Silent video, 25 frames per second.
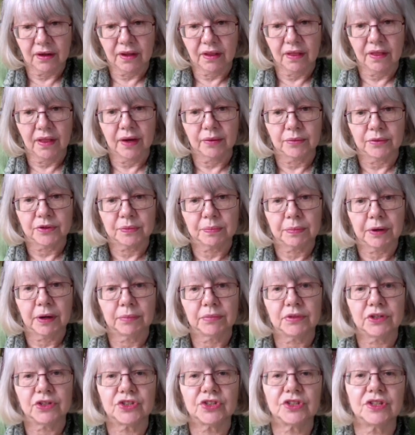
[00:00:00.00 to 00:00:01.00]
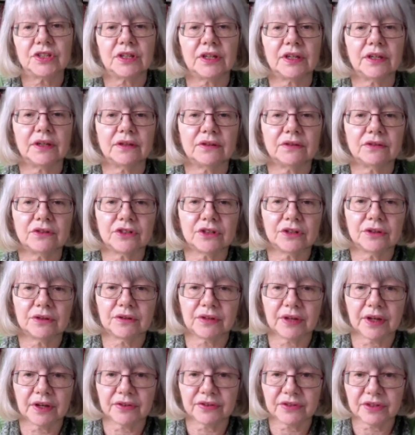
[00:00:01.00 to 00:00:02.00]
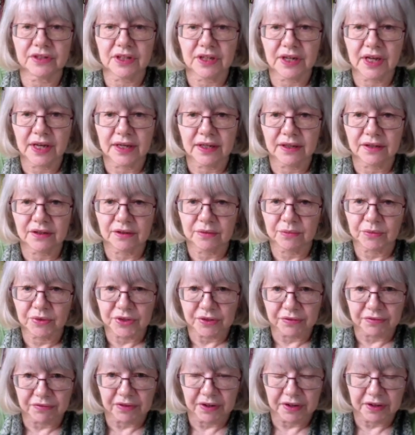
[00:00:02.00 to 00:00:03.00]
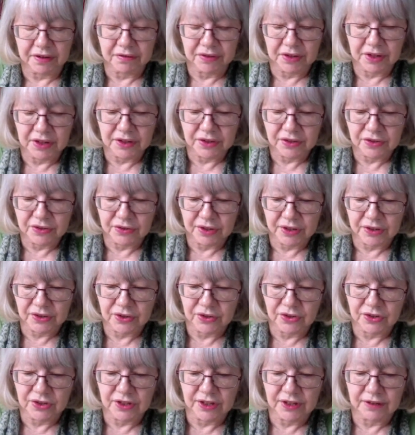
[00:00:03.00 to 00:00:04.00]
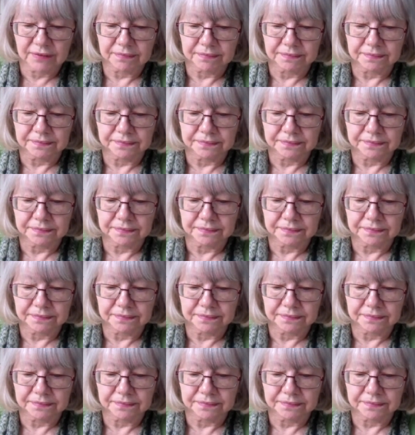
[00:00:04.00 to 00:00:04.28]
And that was published in 2008 and was a 5-year strategy.